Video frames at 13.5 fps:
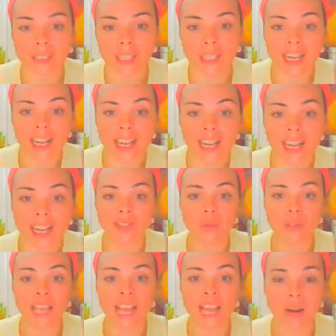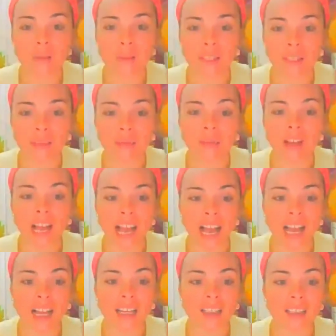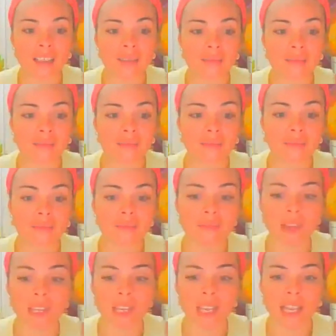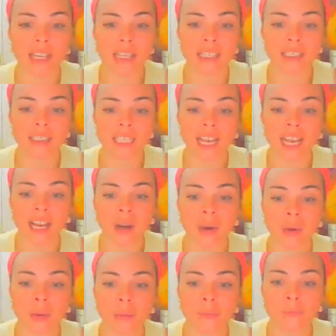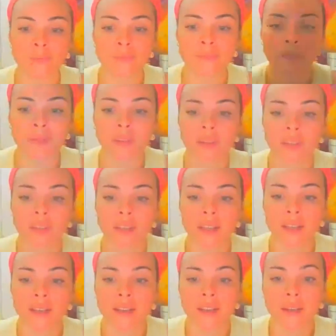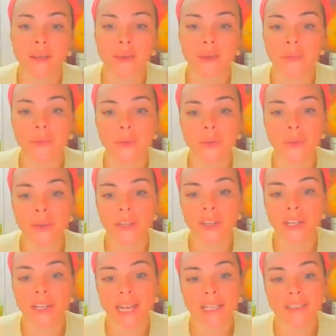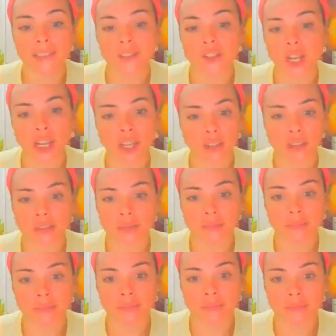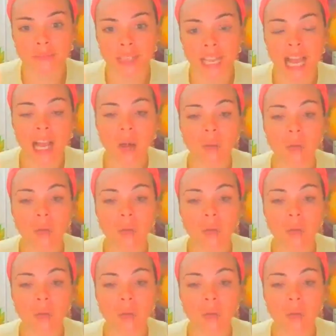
It has to do with how people act and how you view it as a child, how